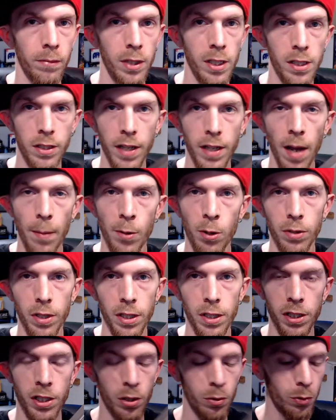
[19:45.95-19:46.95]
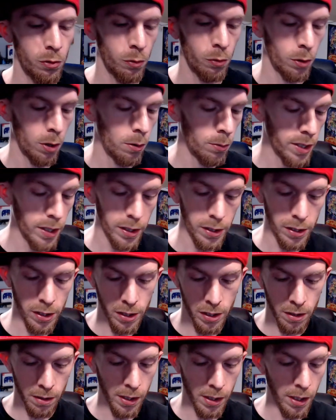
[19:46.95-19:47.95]
these demo discs, which were
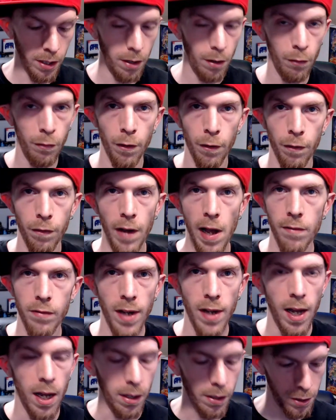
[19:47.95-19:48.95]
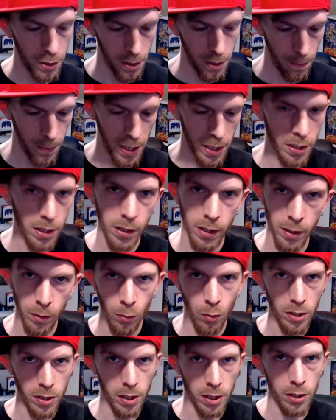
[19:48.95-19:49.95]
always, you know, for $5, it basically
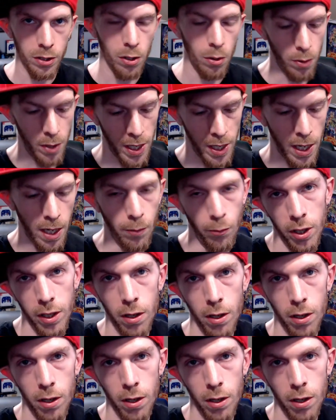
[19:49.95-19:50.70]
was its own game.